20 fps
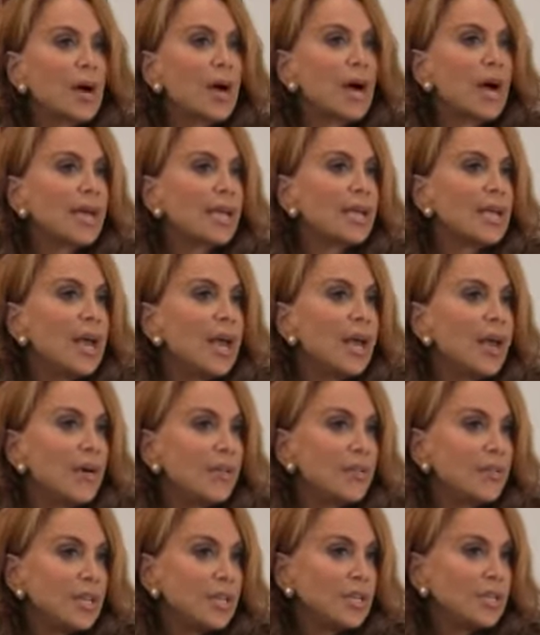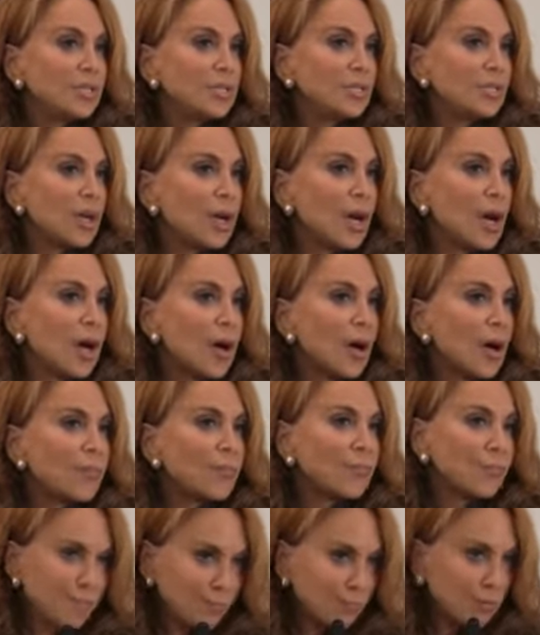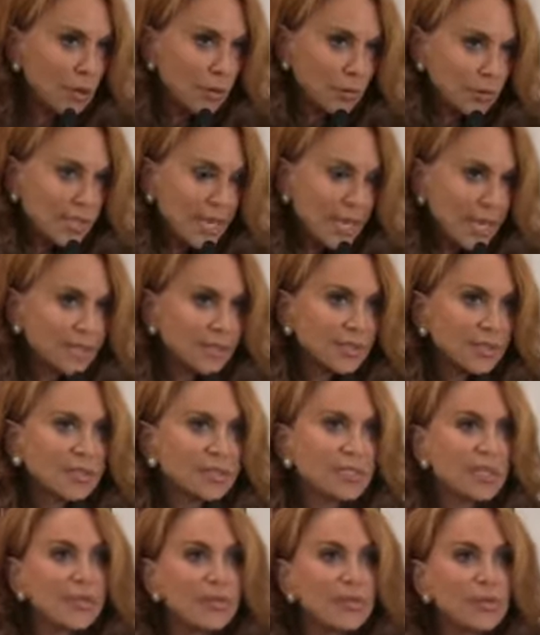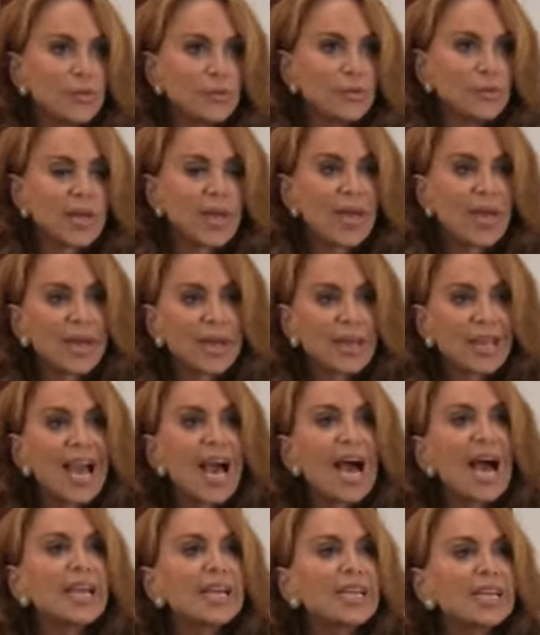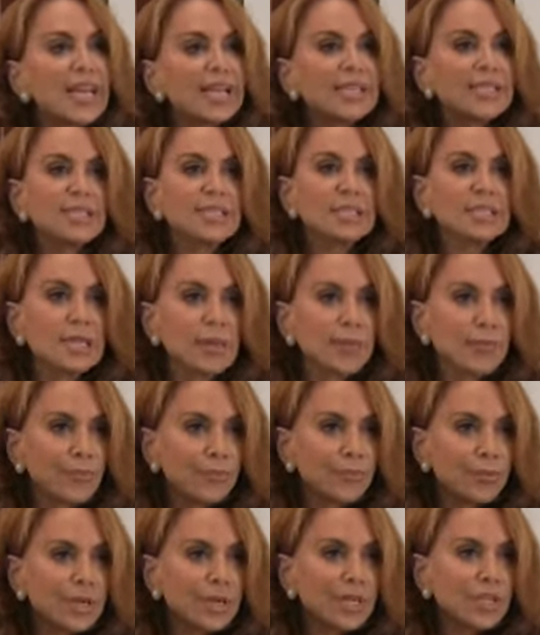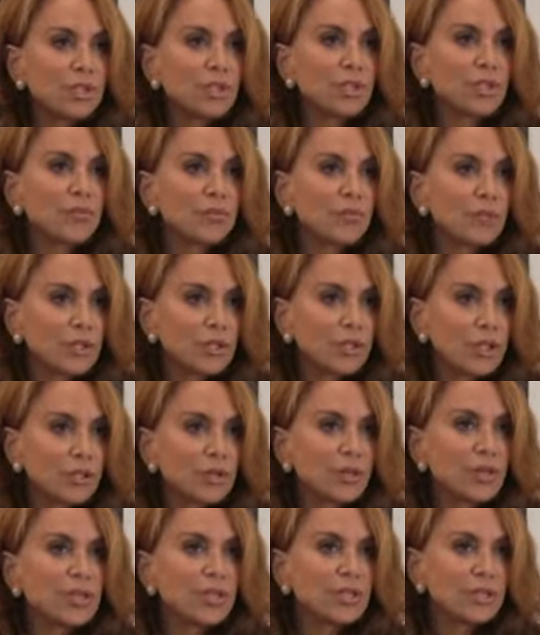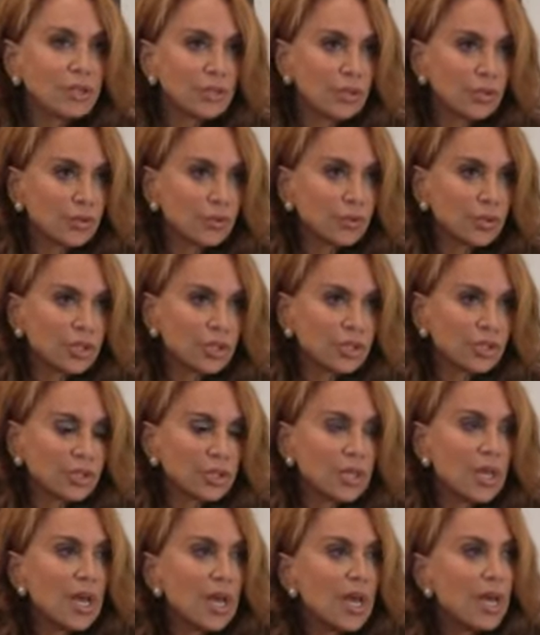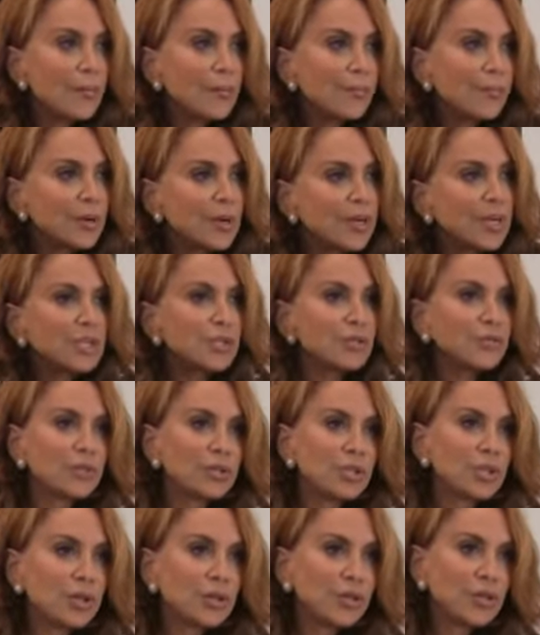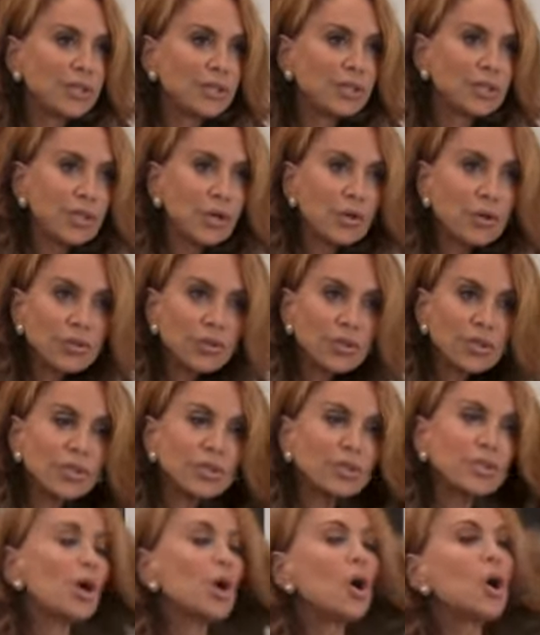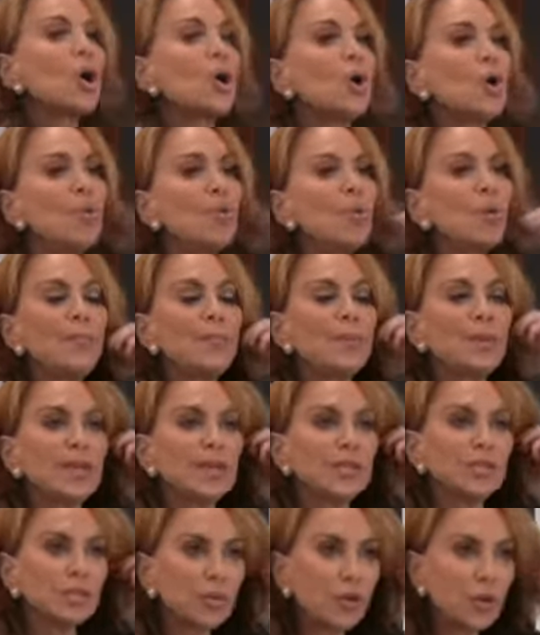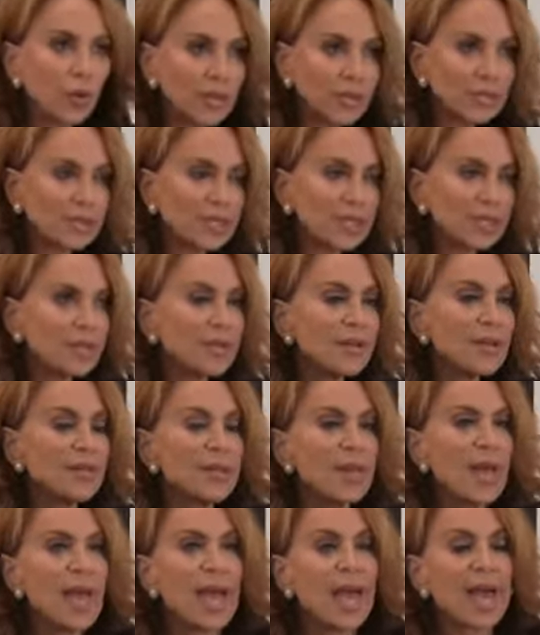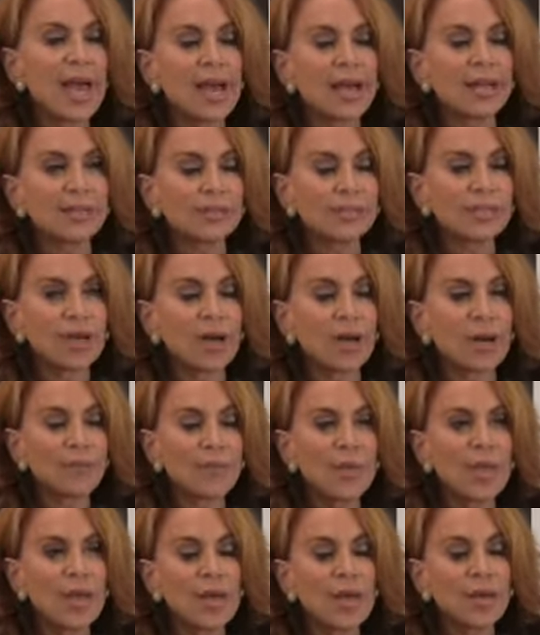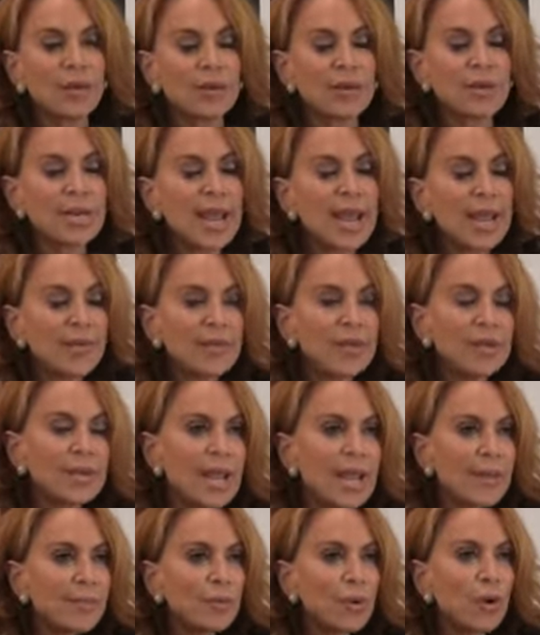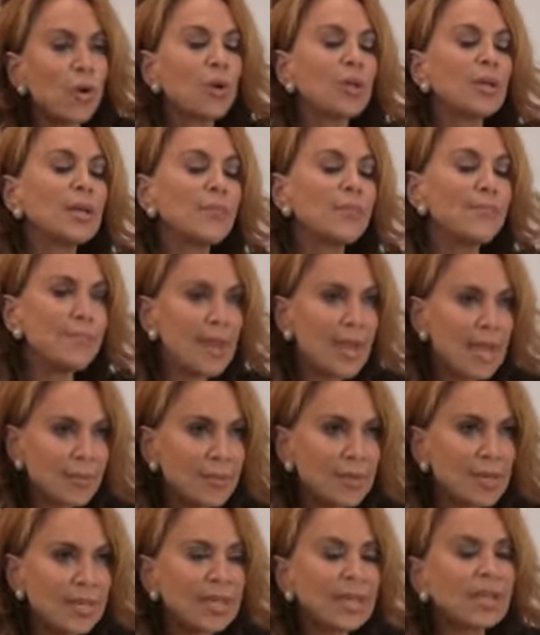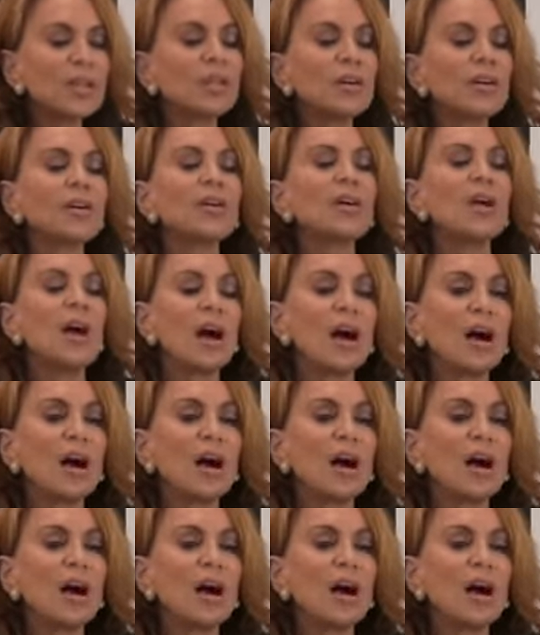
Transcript: by these protests in the UK against British returning soldiers. British returning soldiers who were being taunted and the name-calling baby killer,